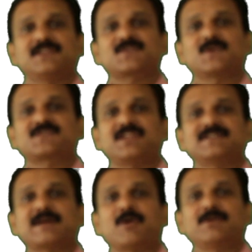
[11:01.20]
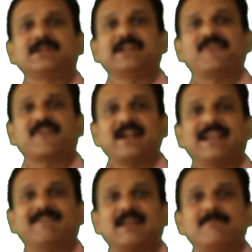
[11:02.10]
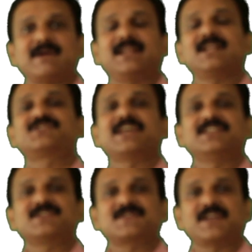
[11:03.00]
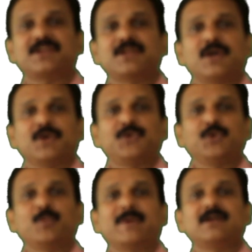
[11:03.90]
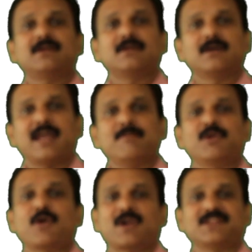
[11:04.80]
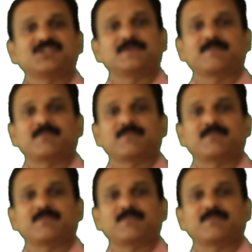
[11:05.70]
this question is about the different developmental stages in human embryology.